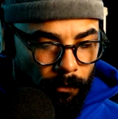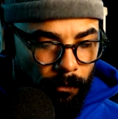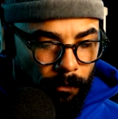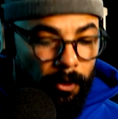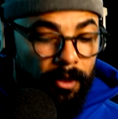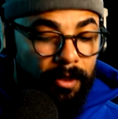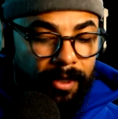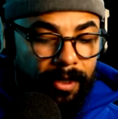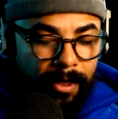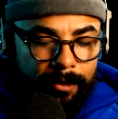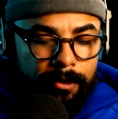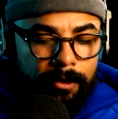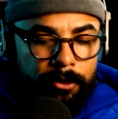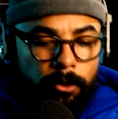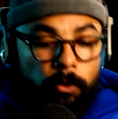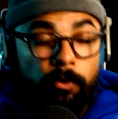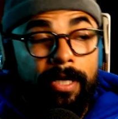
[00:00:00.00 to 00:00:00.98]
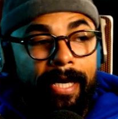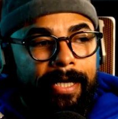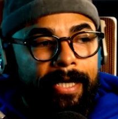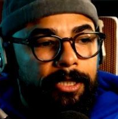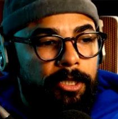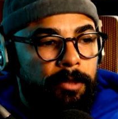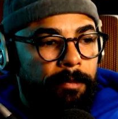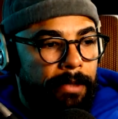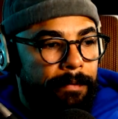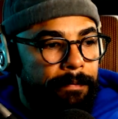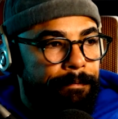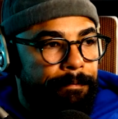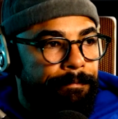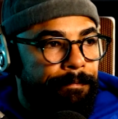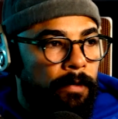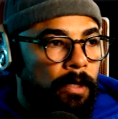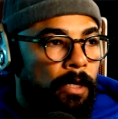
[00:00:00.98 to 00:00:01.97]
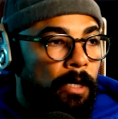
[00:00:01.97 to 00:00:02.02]
Yes, let's go into X-Men.
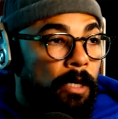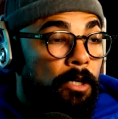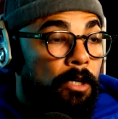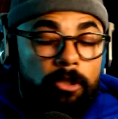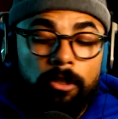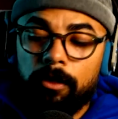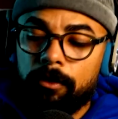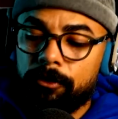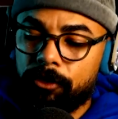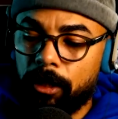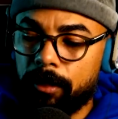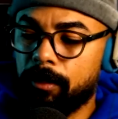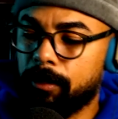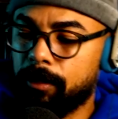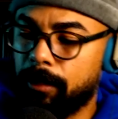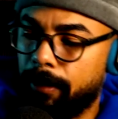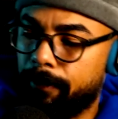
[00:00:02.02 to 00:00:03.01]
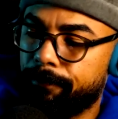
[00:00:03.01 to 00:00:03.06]
So check this out.